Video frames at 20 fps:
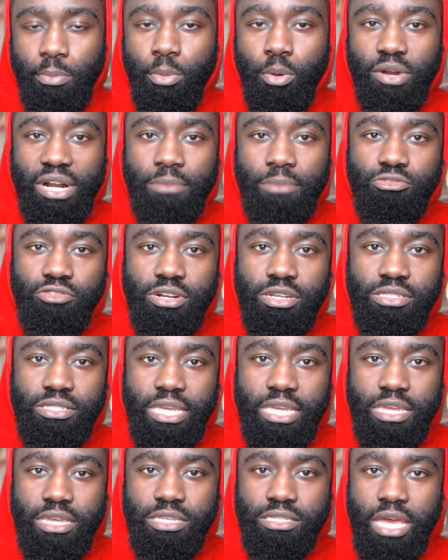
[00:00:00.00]
but what I'm trying to
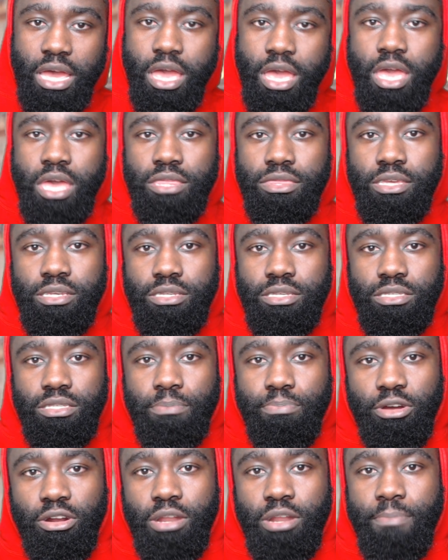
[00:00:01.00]
say is that this is the
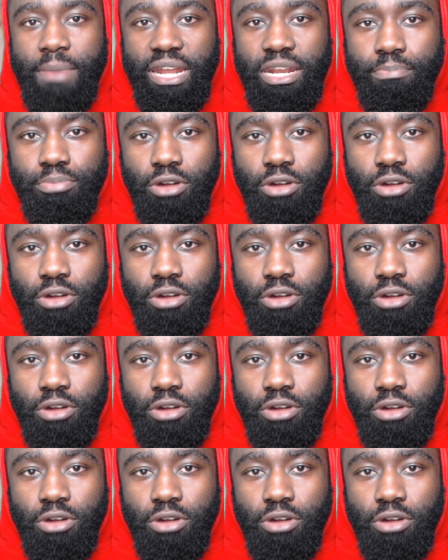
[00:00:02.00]
problematic